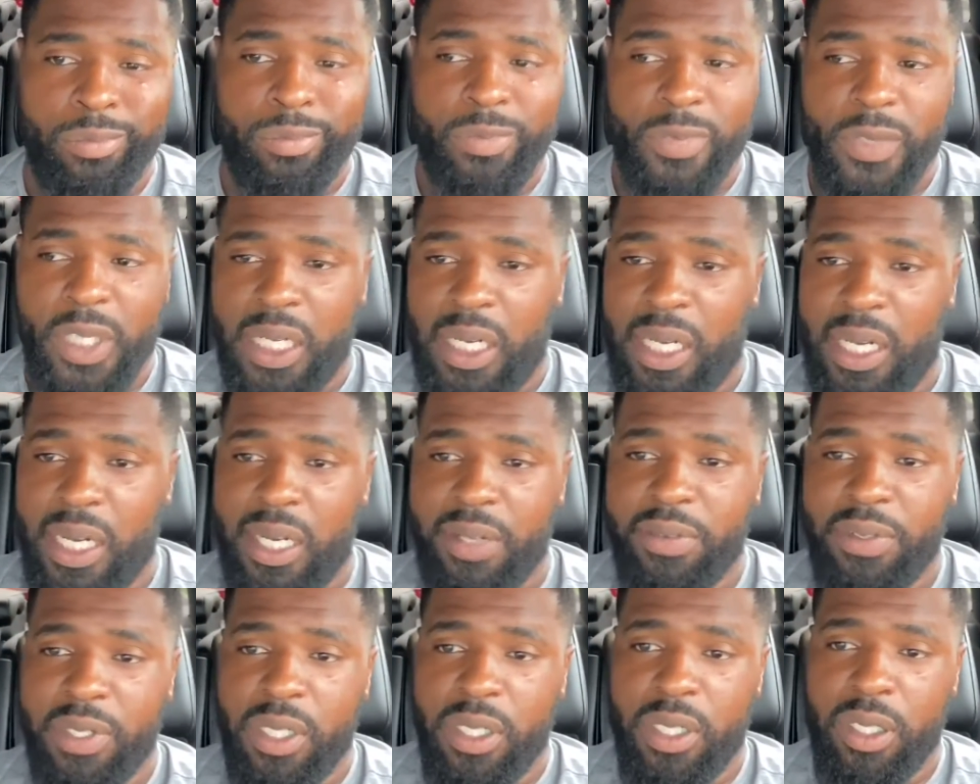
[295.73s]
I
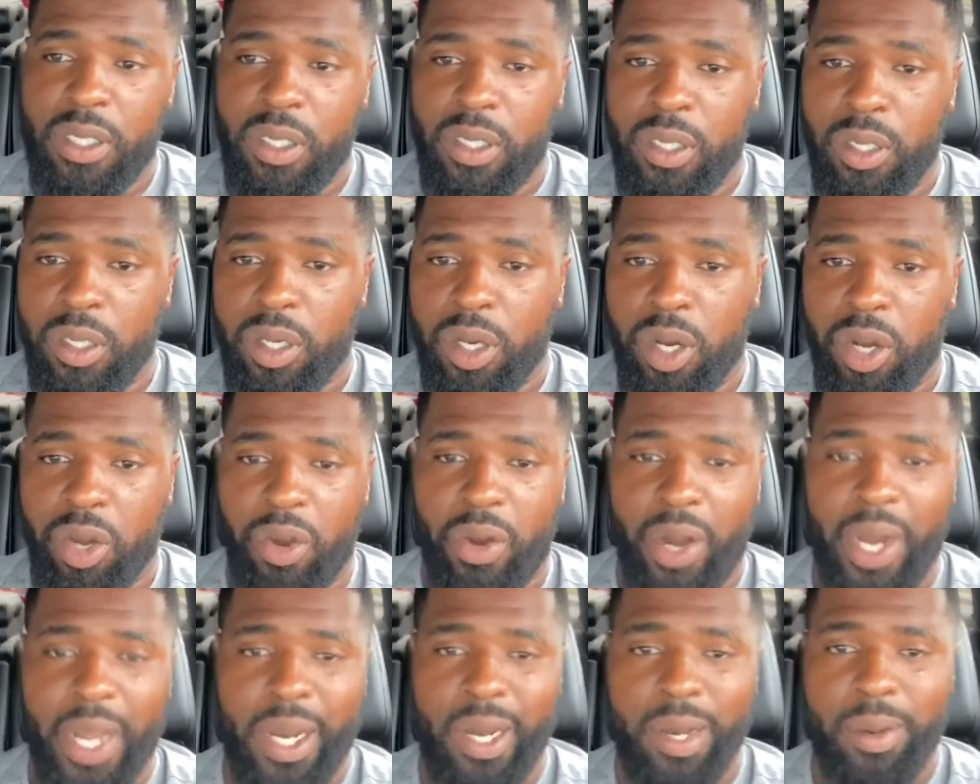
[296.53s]
have a
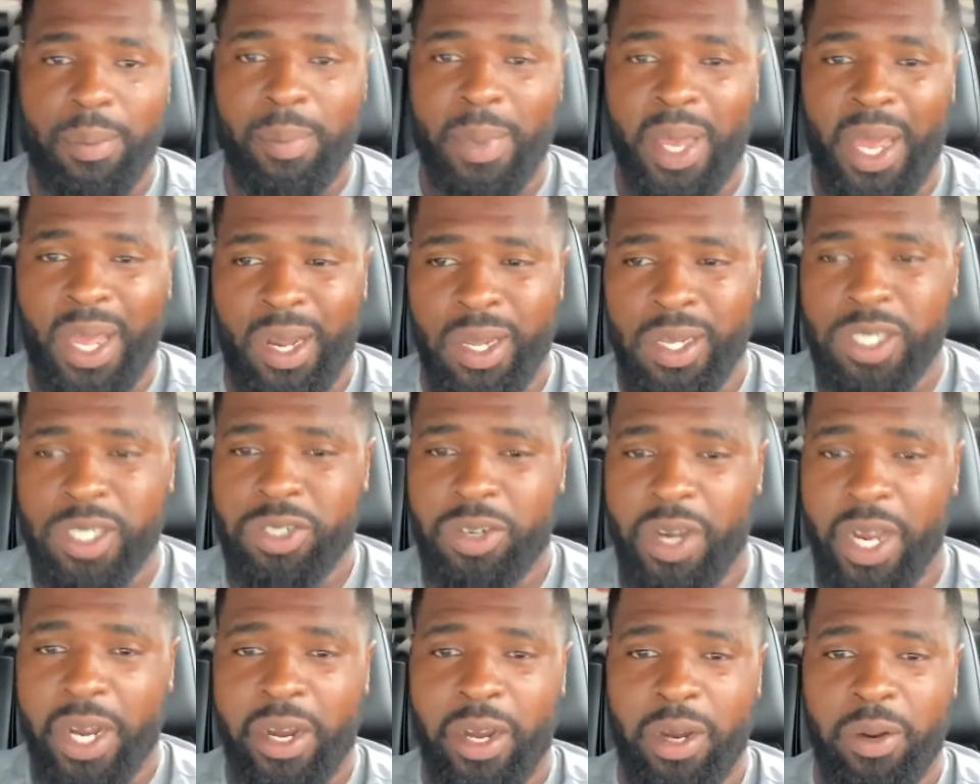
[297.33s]
great maintenance
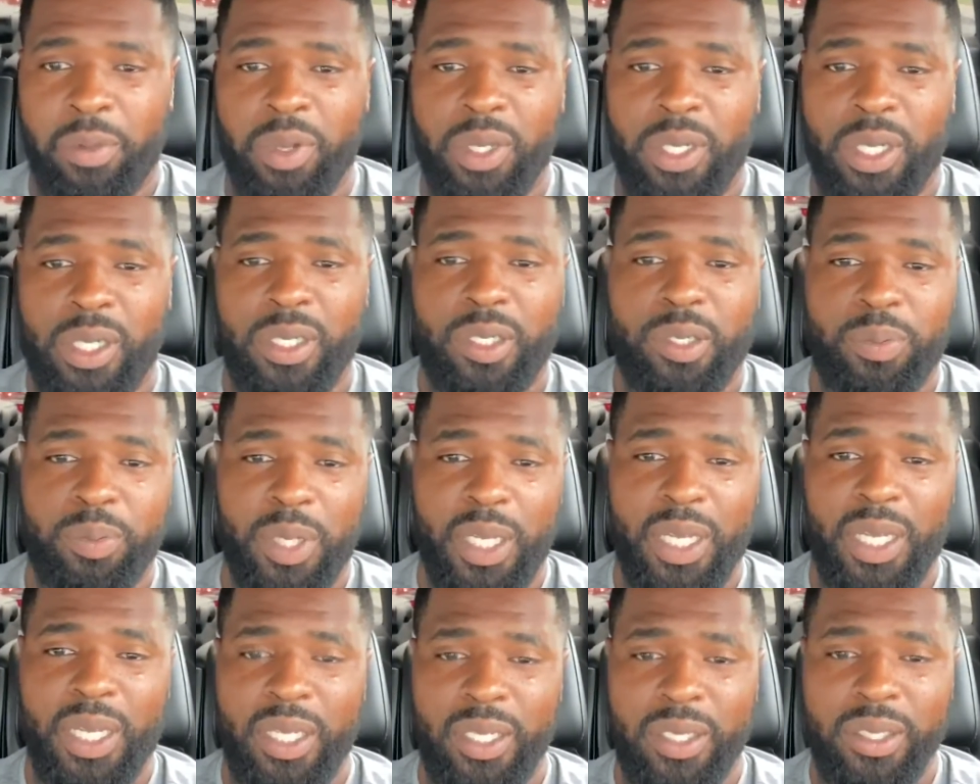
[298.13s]
record with this
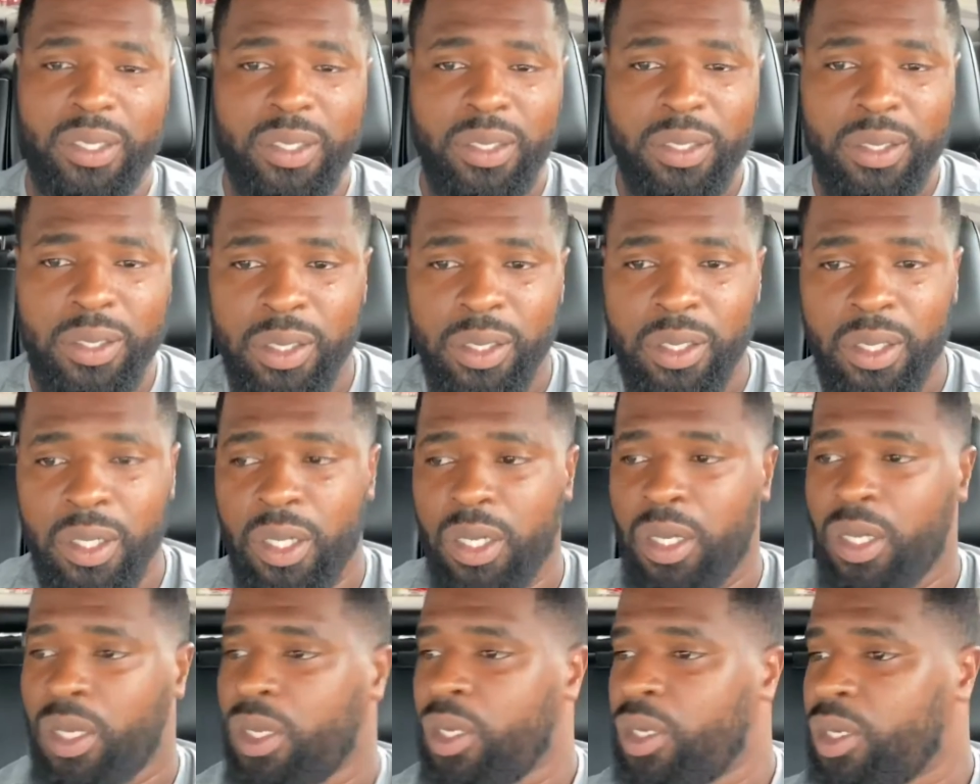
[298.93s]
place,
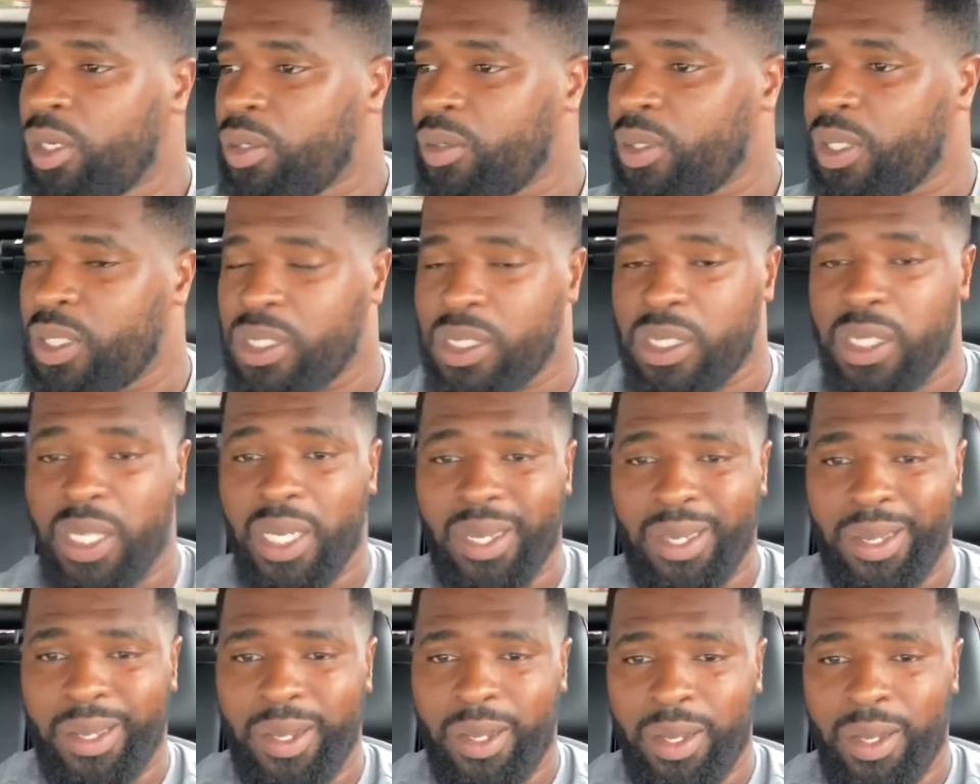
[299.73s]
which,
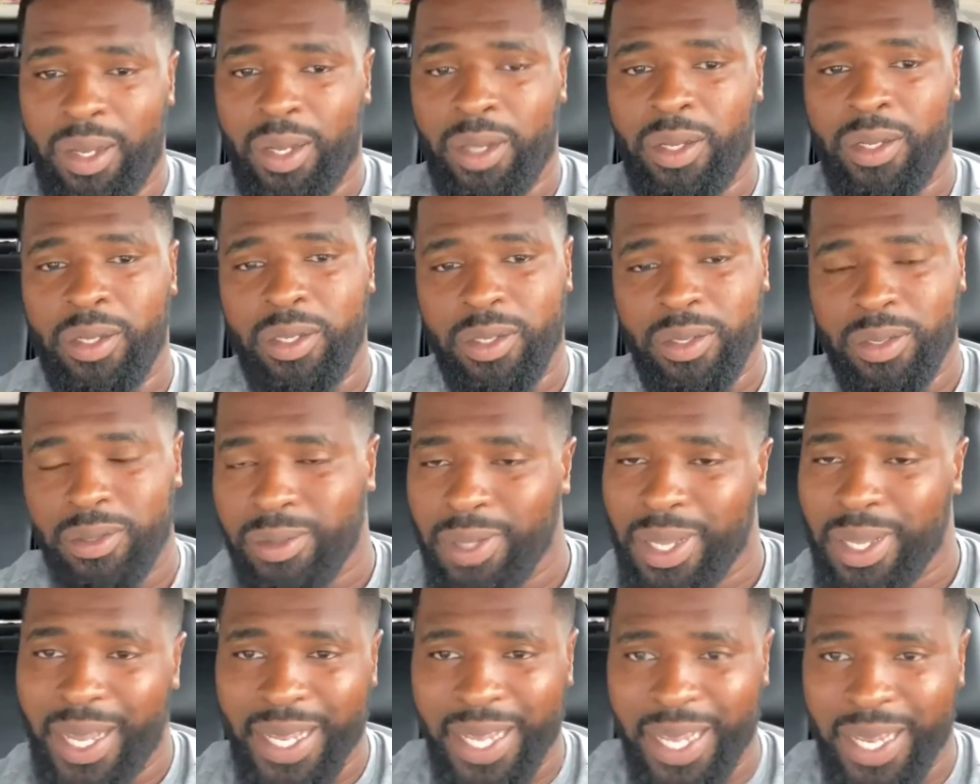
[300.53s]
yeah,
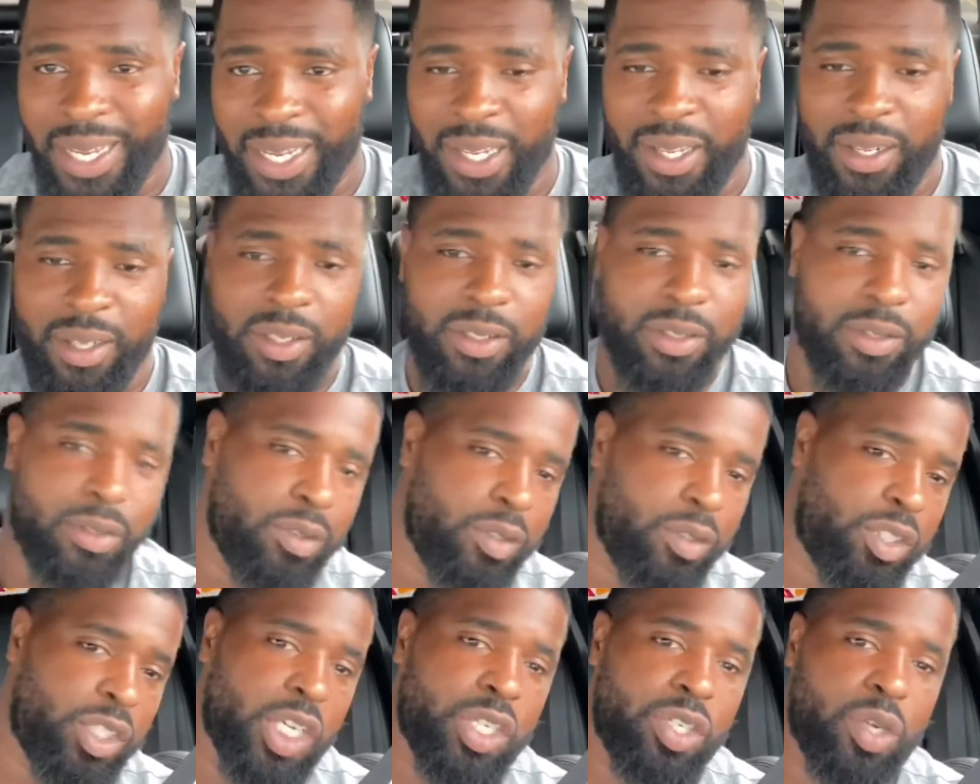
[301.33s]
I get it,
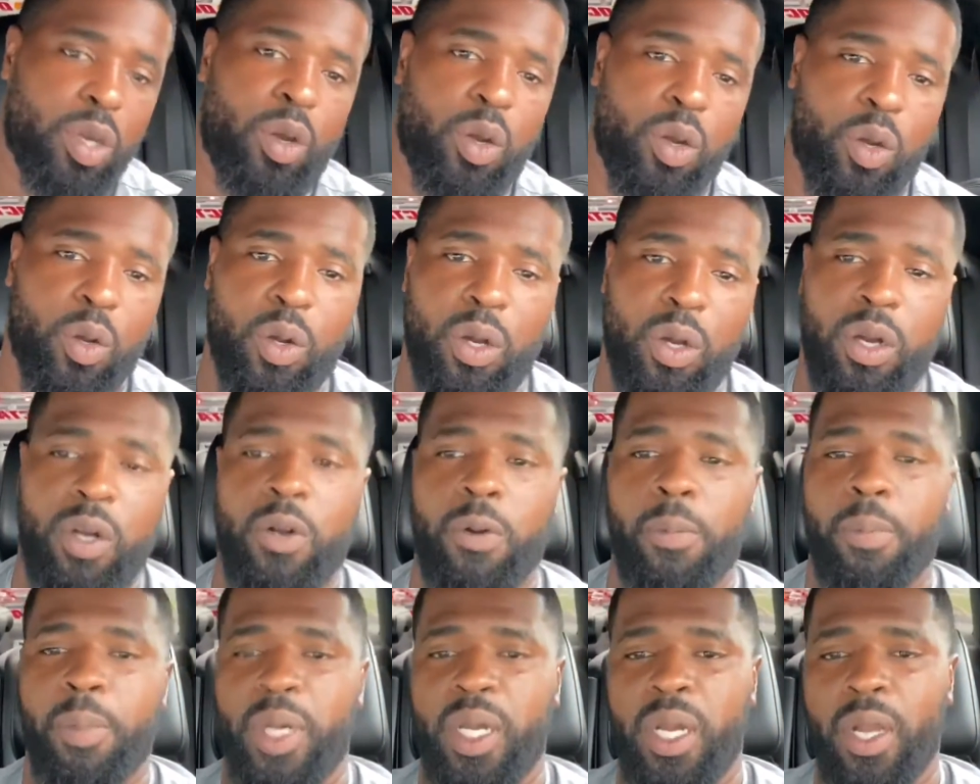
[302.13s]
get your own
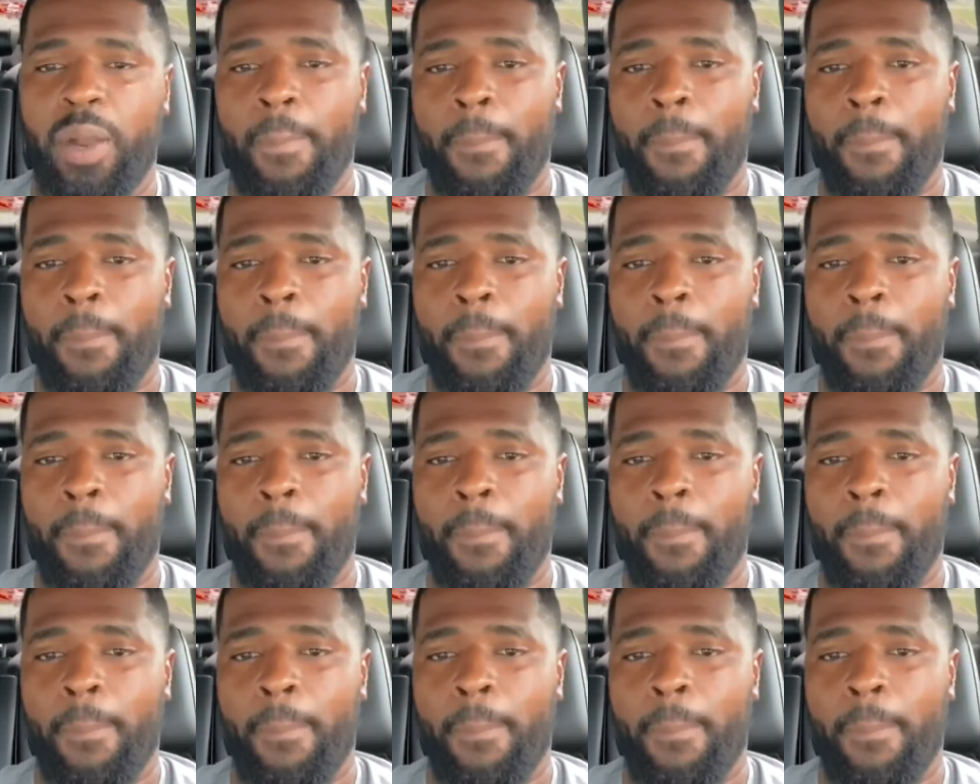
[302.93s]
oil, but